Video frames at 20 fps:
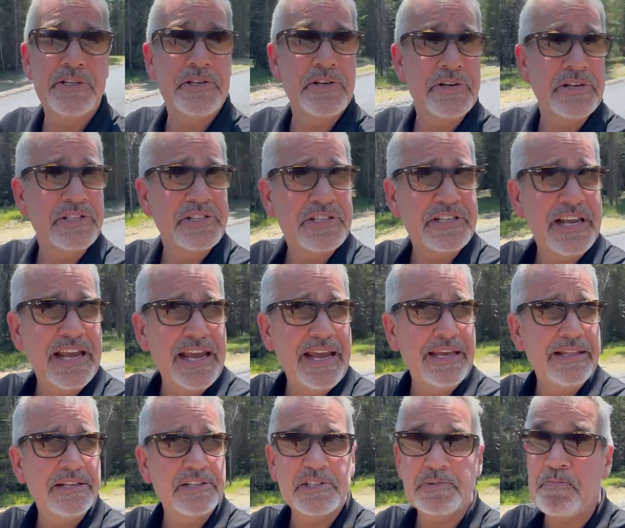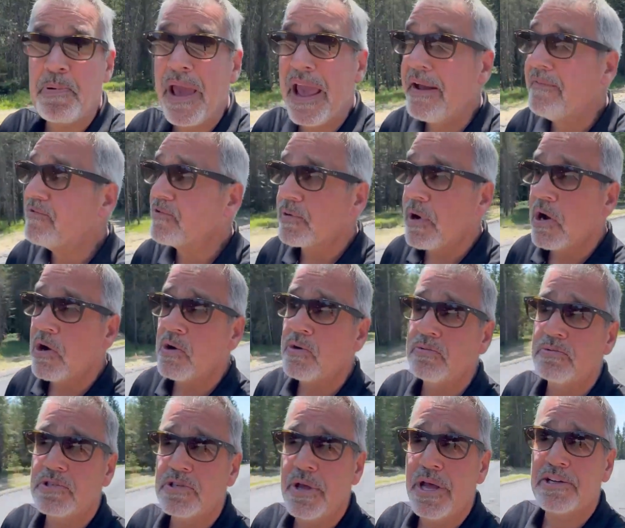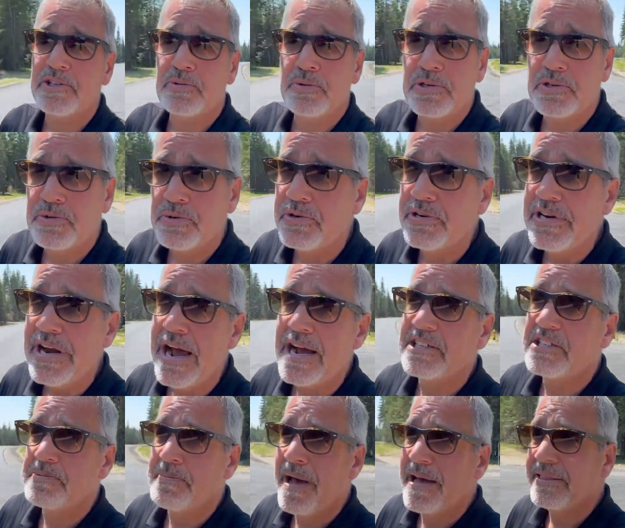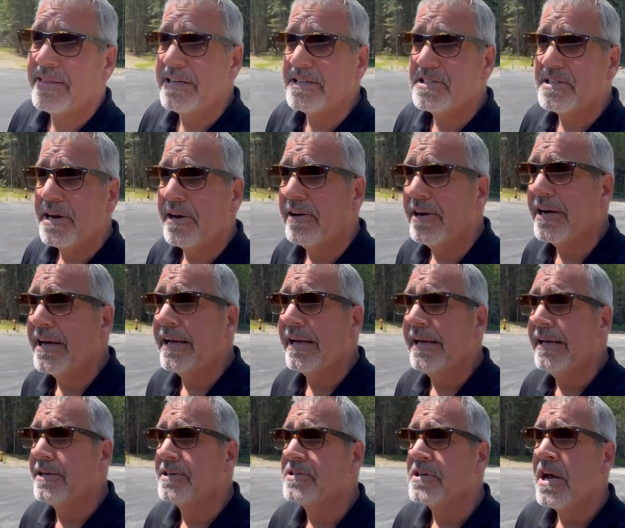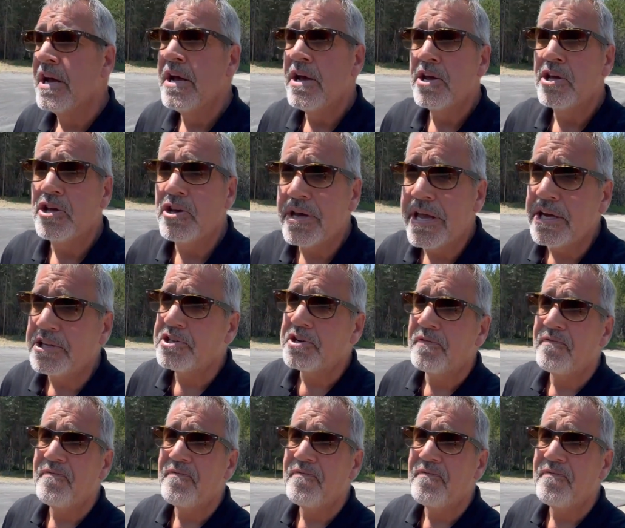you can see, this paved road, so that's what's really nice about this area is you get your